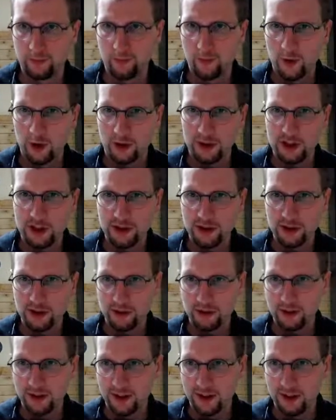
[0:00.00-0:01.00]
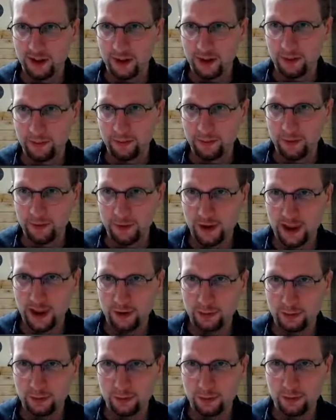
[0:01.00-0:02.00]
Okay, let's just, for
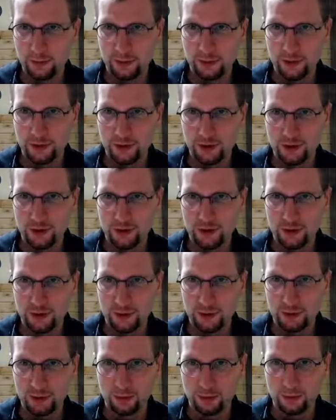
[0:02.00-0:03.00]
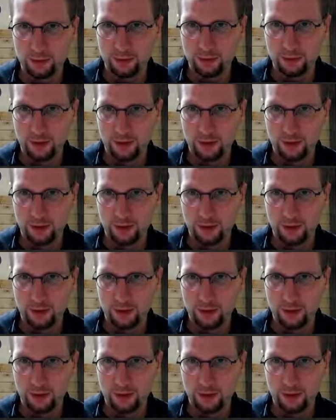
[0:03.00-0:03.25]
now, we'll just do